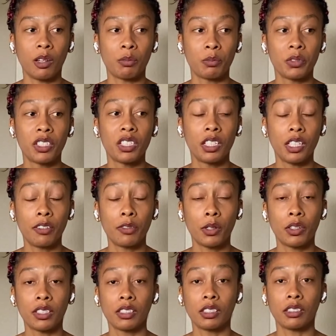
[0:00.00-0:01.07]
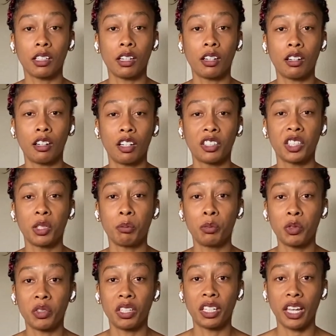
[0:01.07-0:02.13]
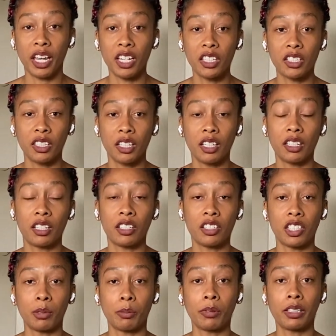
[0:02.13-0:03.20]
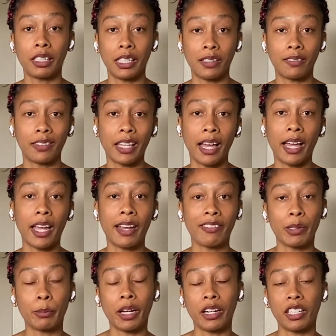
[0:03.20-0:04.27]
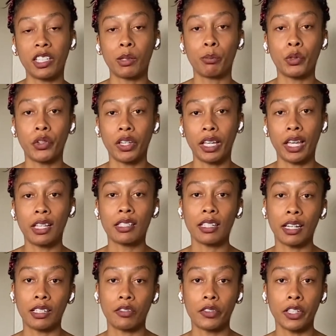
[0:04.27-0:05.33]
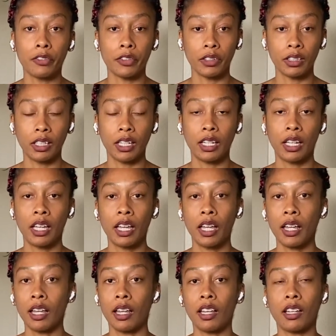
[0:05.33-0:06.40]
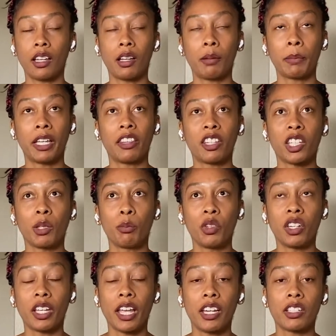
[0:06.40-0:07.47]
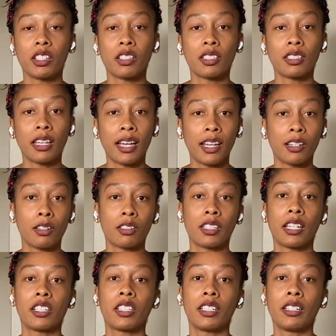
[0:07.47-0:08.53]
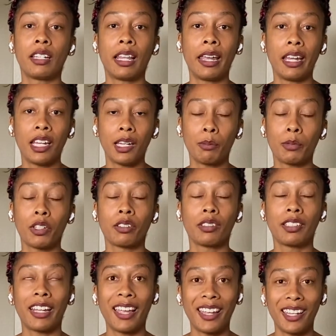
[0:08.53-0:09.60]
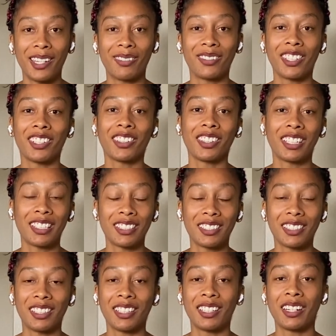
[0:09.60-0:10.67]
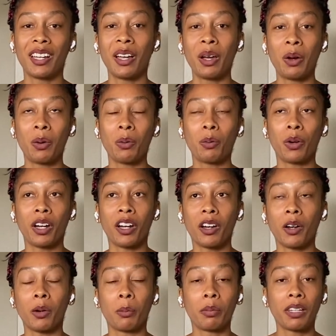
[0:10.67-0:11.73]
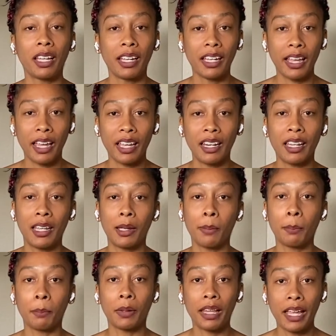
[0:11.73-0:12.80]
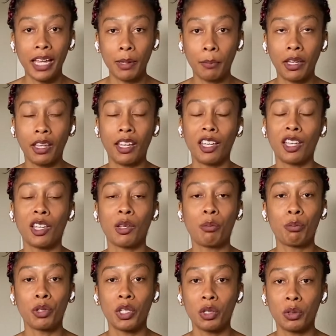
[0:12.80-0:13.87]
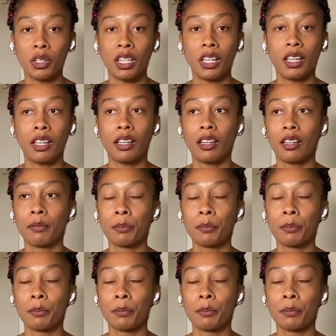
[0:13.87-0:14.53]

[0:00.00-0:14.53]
She focused a lot on communication, and she believed that everybody communicates kind of differently, and the communication styles that she named or listed were placating, blaming, computing,